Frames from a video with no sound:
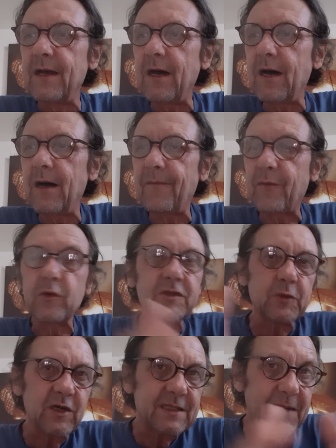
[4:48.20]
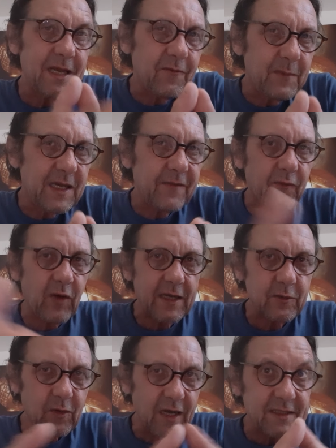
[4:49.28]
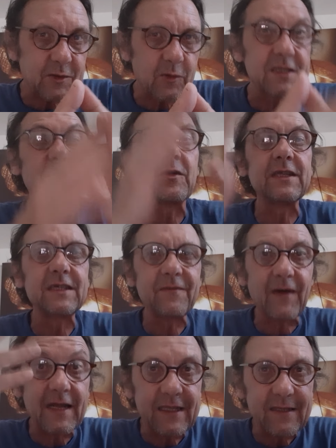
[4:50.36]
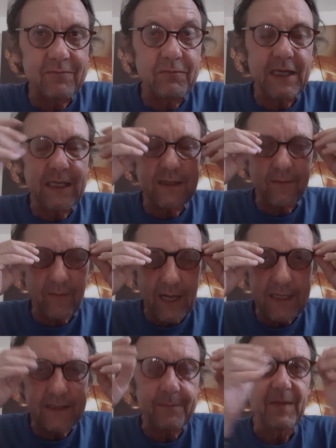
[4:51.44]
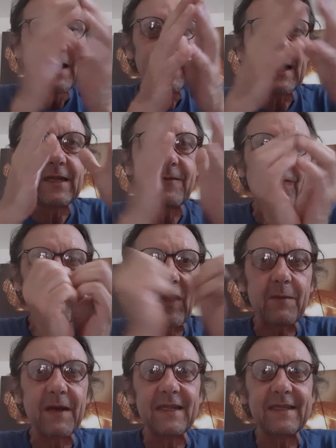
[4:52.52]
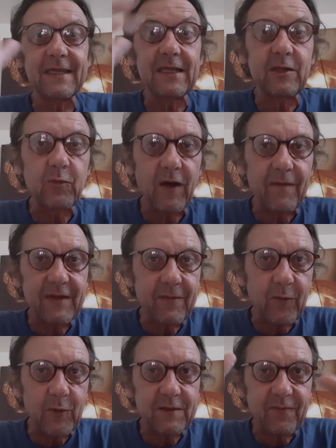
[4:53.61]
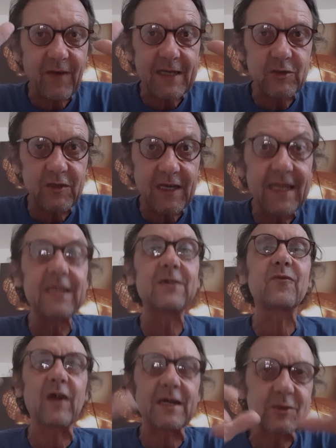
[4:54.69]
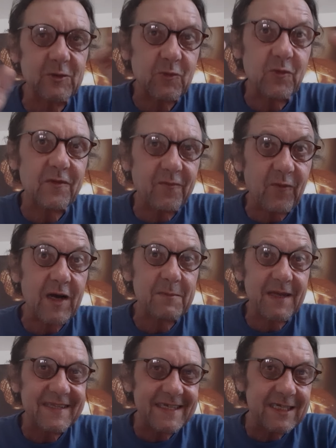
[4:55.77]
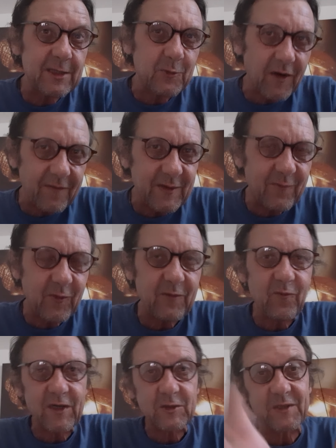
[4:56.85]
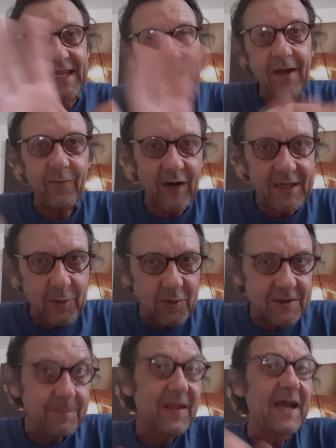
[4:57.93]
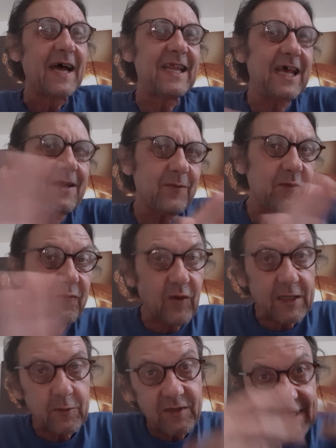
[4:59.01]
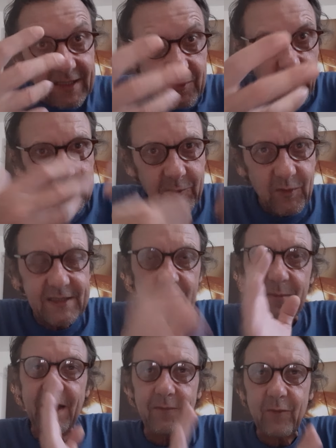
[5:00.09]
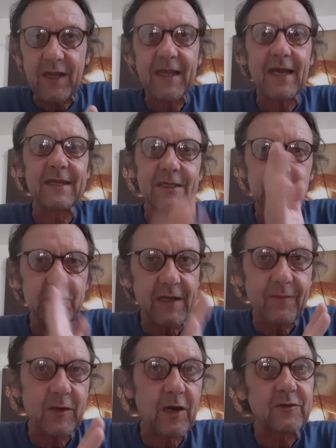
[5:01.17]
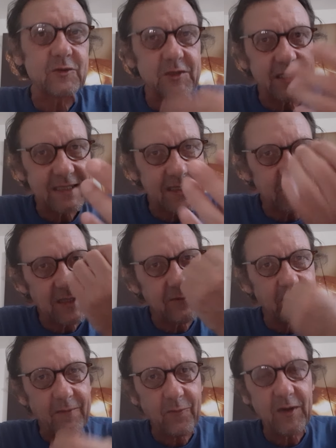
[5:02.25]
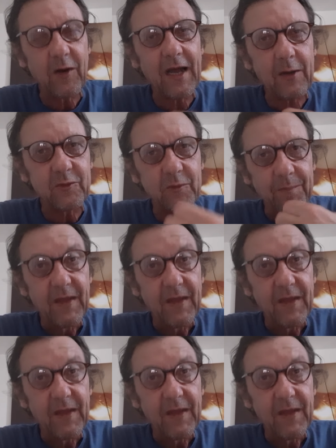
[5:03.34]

For the soul is made of many fractals. Our soul is great divine being of light, and it fragmented in 12 different factions, and each fraction through fragmented in 12 different fractals, and every fractal's got great wisdom. Every incarnation, every consciousness, if we allow to